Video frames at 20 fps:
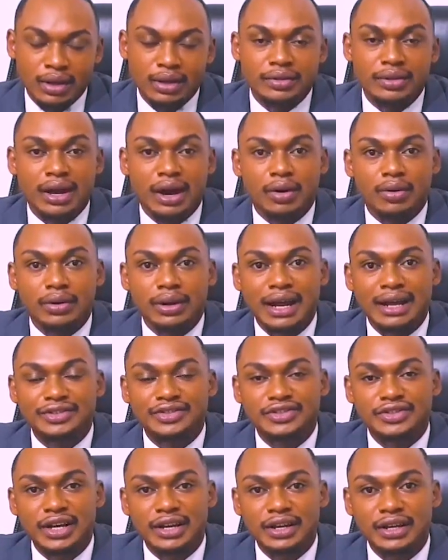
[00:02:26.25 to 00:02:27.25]
Now, there are
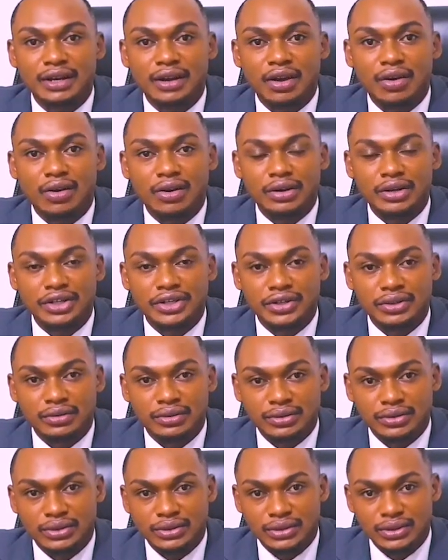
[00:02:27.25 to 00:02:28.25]
certain
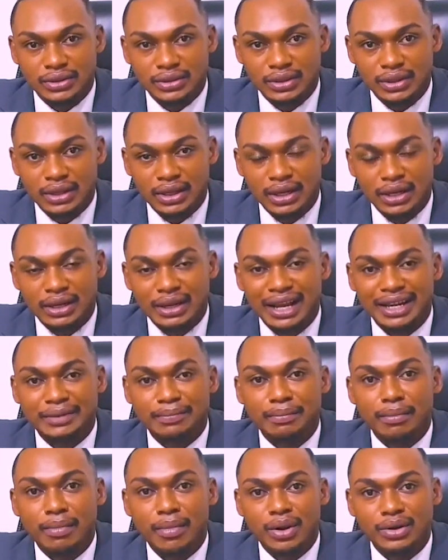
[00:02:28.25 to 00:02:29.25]
conditions
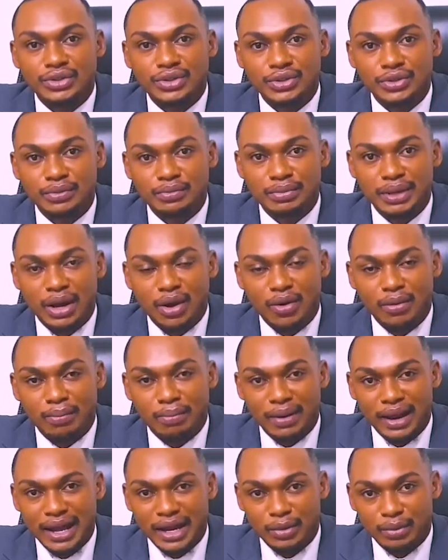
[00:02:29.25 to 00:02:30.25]
that must be
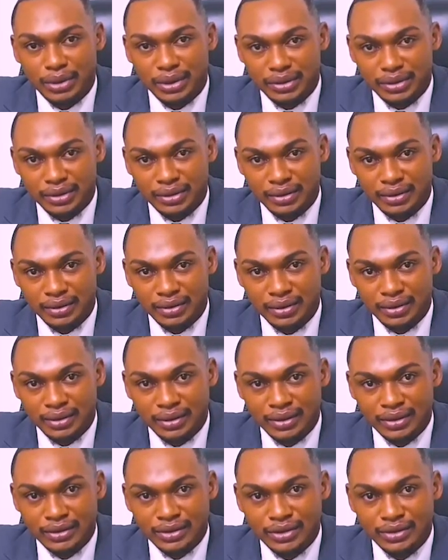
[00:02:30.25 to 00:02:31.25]
complied with
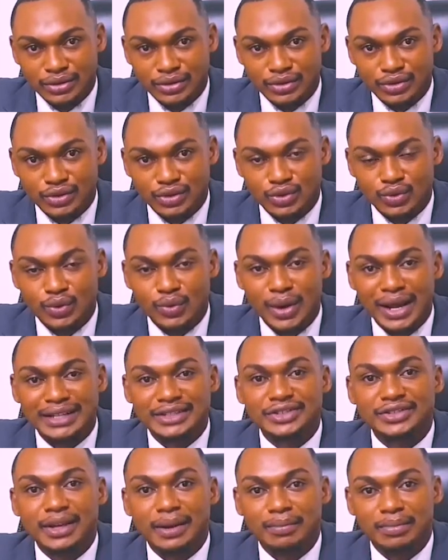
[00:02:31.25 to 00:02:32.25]
to
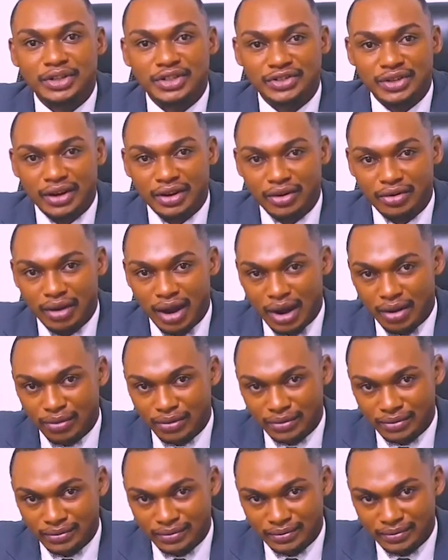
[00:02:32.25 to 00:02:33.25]
establish that ground.
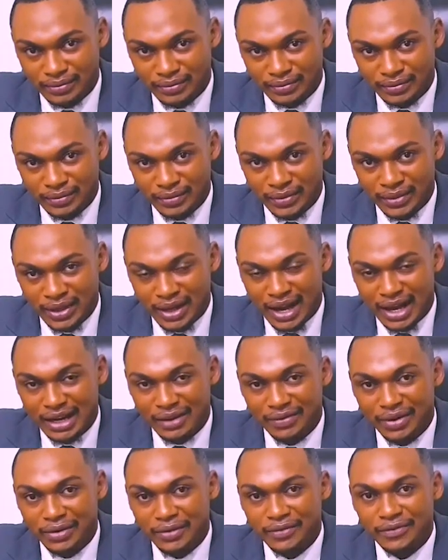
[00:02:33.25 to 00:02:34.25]
And
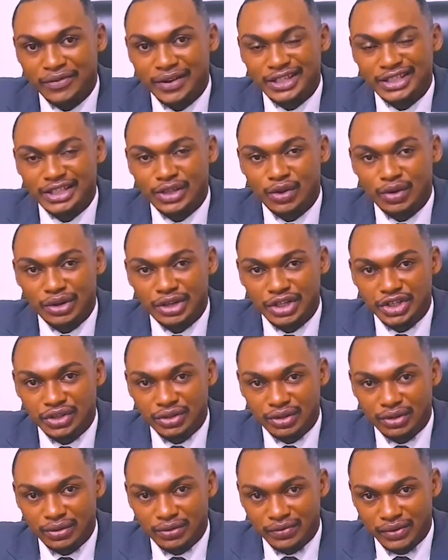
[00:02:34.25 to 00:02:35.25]
the very first
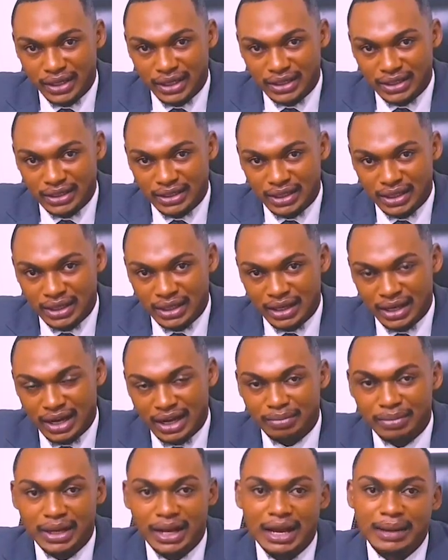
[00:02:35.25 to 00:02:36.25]
condition of it
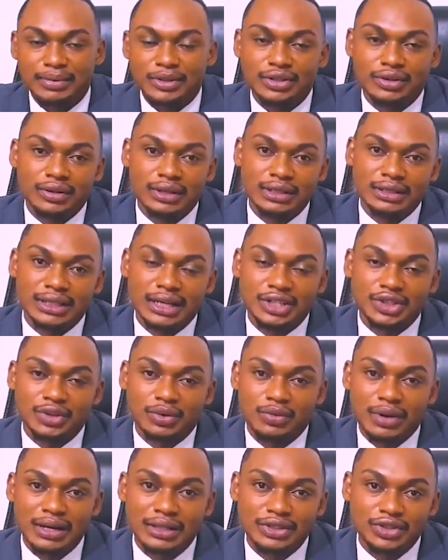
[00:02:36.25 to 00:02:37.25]
can be captured in
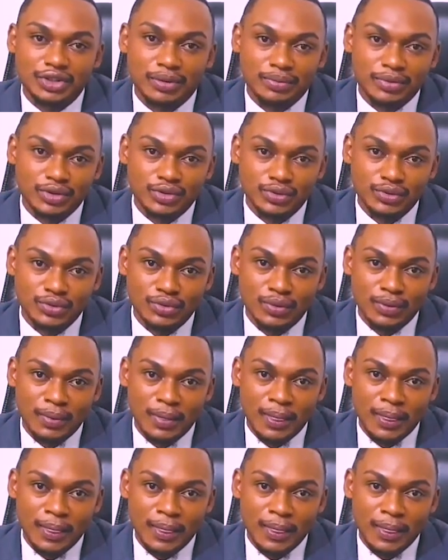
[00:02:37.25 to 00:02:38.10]
section 1(2)